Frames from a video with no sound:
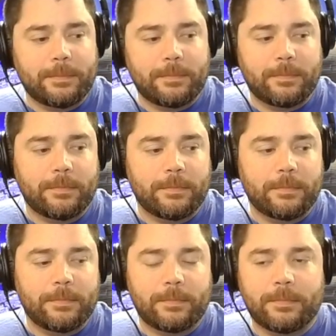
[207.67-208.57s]

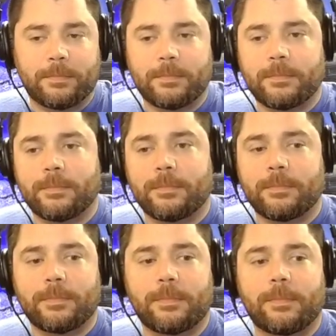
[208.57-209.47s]

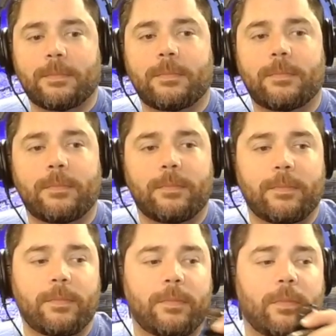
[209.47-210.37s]

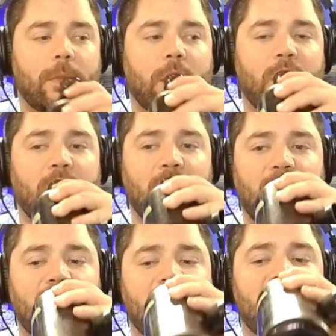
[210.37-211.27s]

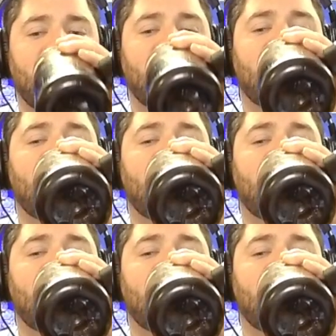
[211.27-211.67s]
This person isn't speaking.